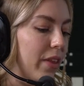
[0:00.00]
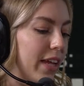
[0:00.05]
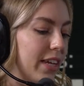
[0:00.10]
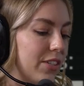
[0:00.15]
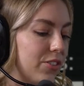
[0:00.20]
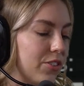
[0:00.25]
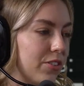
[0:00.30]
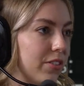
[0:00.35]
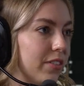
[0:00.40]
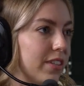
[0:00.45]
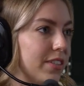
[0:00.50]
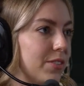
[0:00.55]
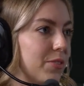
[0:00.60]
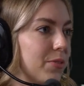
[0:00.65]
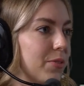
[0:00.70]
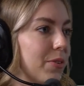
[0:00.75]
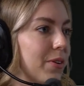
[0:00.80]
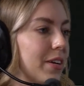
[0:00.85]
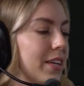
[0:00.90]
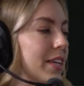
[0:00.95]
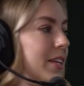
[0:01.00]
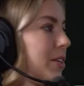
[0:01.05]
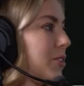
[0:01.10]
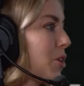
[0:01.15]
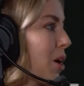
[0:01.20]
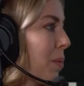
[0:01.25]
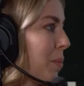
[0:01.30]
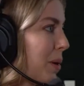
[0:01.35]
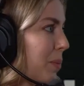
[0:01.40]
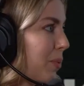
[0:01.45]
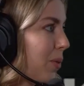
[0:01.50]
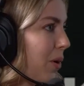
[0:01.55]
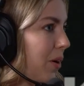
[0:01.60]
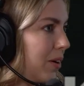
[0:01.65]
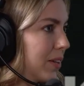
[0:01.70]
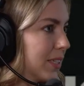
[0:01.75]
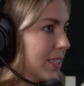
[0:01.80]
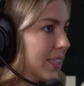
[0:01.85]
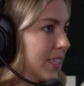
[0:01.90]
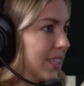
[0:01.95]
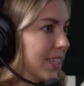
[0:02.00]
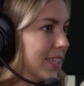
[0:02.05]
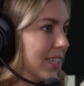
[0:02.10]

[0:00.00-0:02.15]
like Charlize Theron in Atomic Blonde.